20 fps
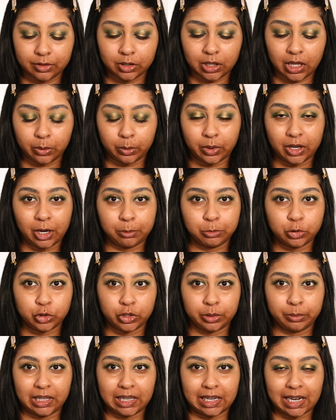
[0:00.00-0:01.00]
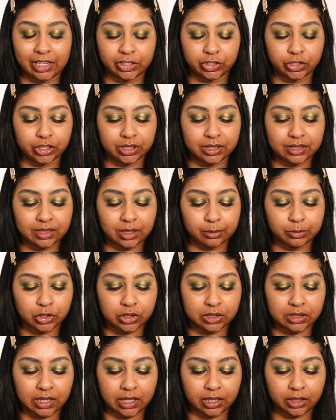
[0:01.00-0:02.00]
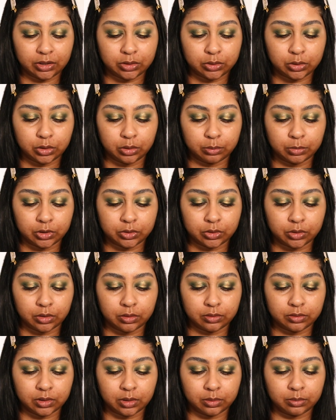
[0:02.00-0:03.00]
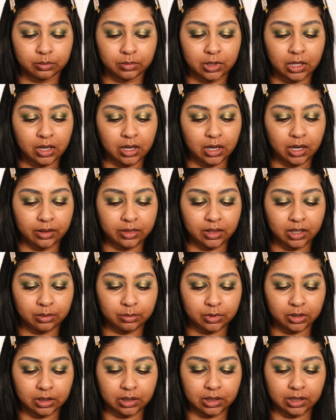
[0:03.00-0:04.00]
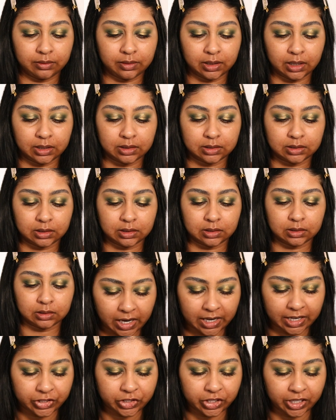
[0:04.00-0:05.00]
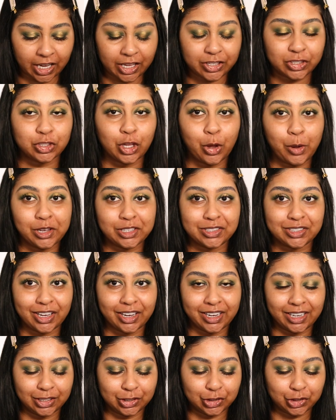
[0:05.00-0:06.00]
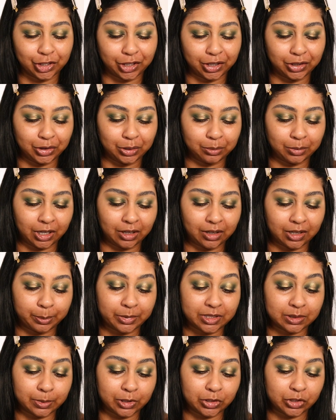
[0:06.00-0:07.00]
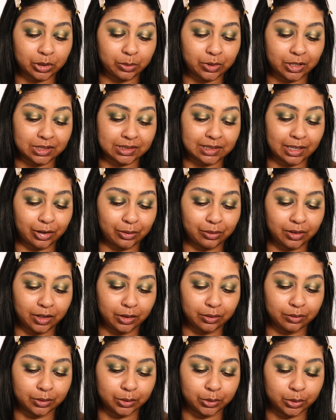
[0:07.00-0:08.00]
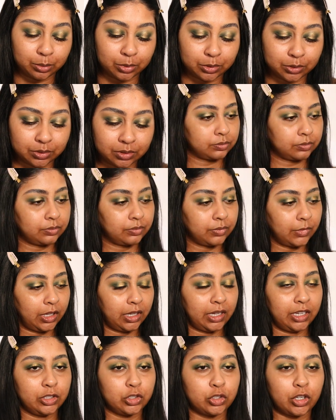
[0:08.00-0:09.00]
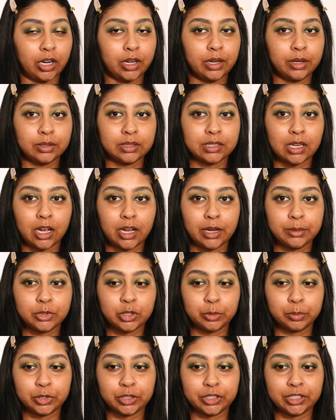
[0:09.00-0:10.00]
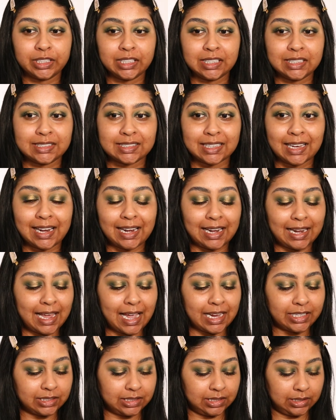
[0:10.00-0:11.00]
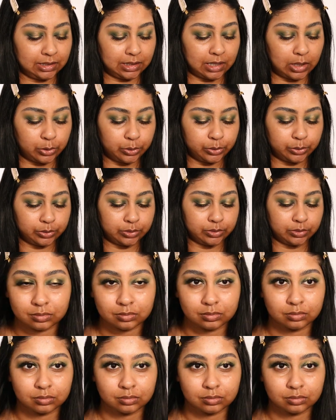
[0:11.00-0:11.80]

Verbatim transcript: feel like when I'm trimming lashes, I'm just taking too much off. So I'm, I think I'm going to leave it as is. I literally get so excited trying new makeup, especially when it's like really affordable. Okay, try it. Time to put these lashes on.